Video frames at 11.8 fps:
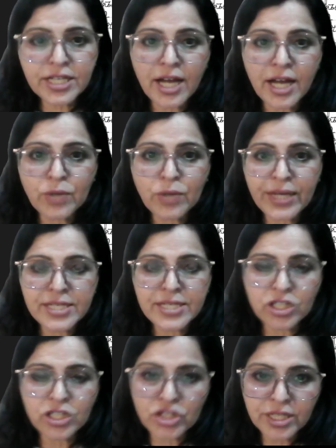
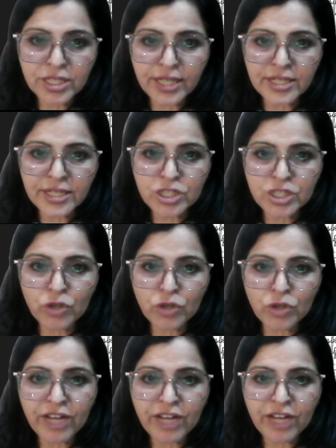ionization energy of
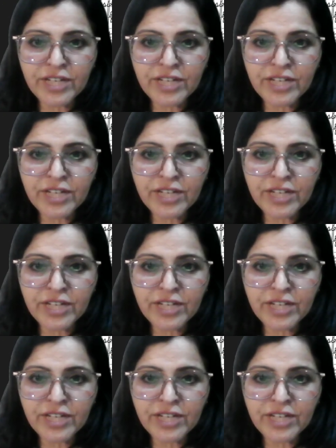5D